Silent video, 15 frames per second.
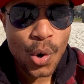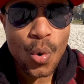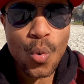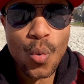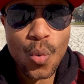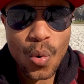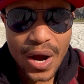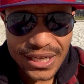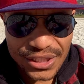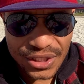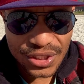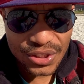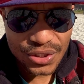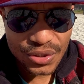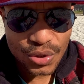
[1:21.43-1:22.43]
what
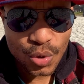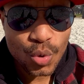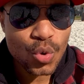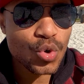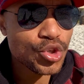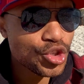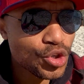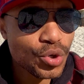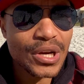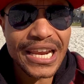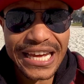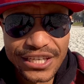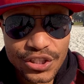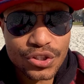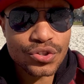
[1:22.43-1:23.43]
would you
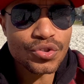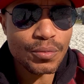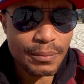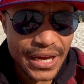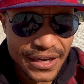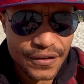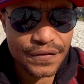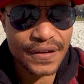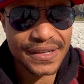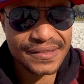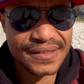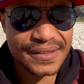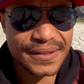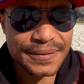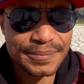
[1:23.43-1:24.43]
like to
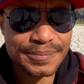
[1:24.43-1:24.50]
manifest?